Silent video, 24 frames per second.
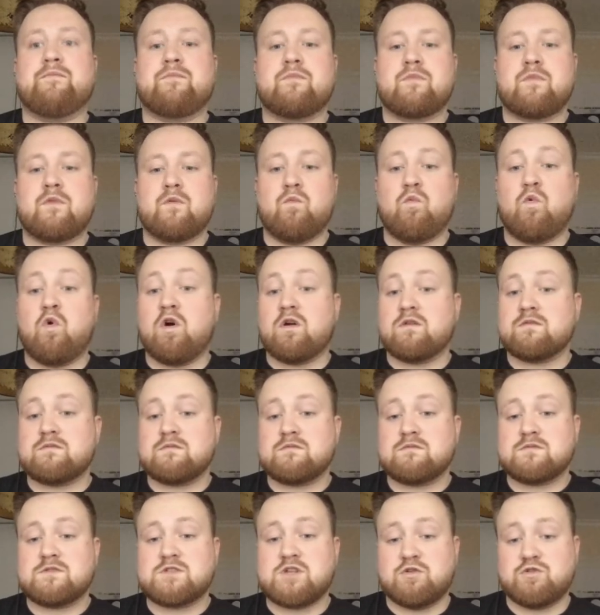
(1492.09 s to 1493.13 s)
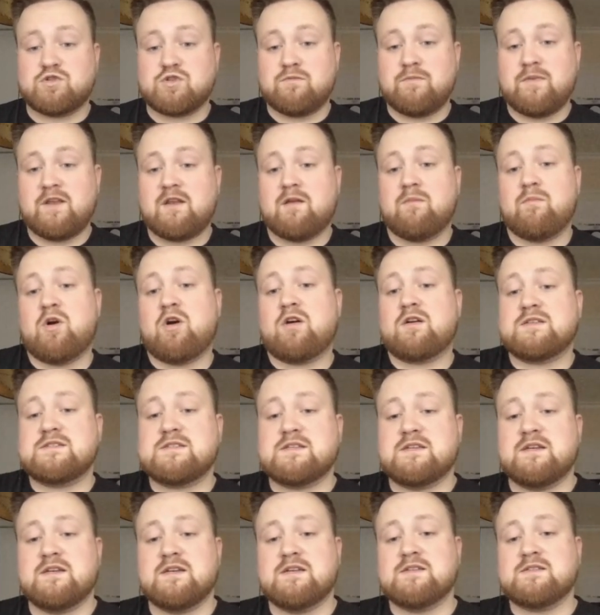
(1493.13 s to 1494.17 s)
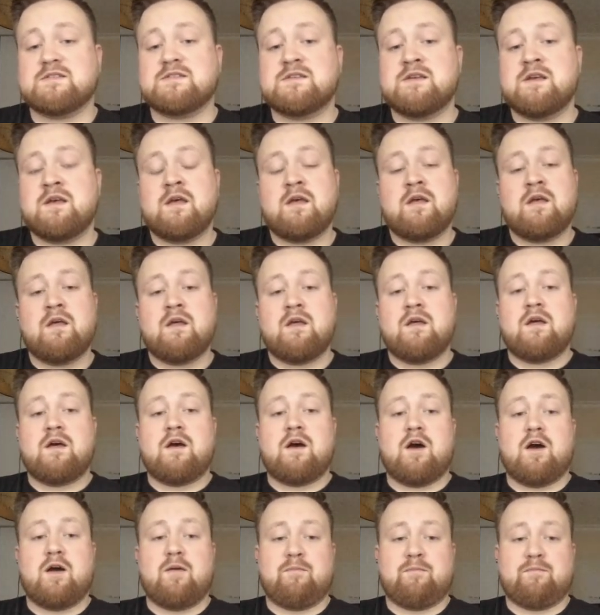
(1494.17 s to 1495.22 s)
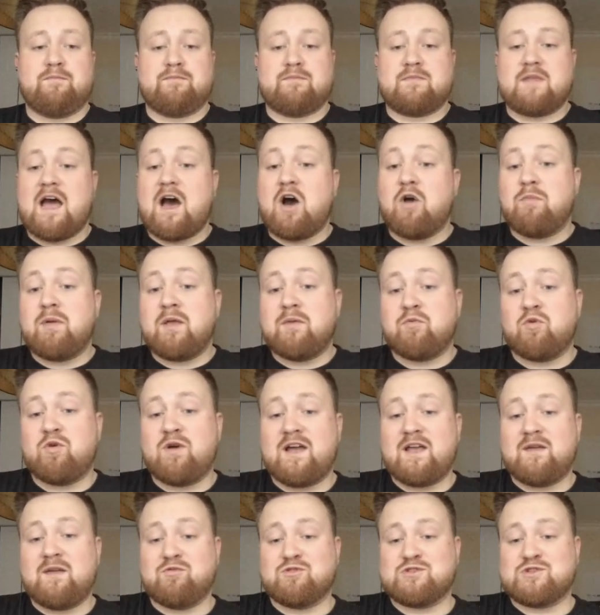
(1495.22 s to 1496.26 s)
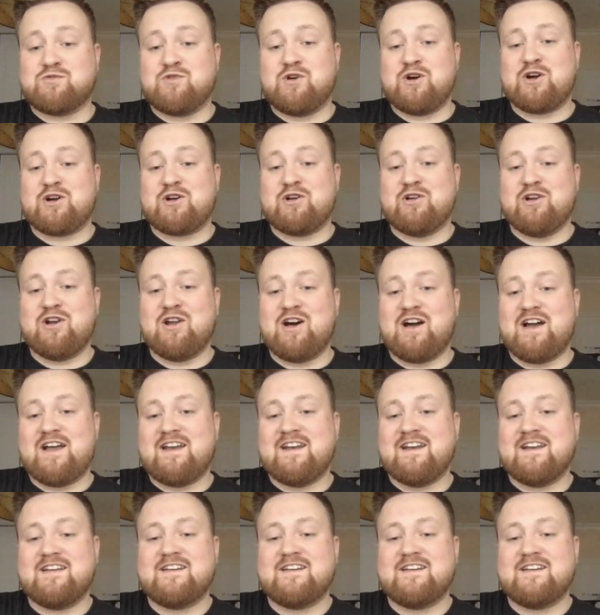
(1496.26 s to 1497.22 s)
what social media marketing is, how people are able to work online.